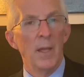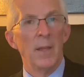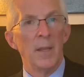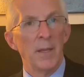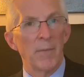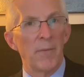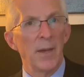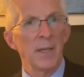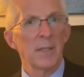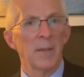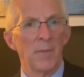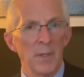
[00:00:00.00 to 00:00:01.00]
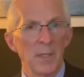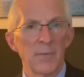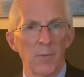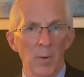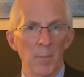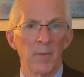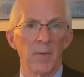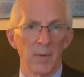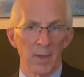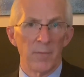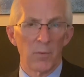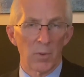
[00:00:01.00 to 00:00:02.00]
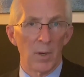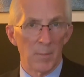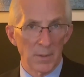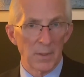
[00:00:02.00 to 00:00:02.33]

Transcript: the effects of this form of trauma,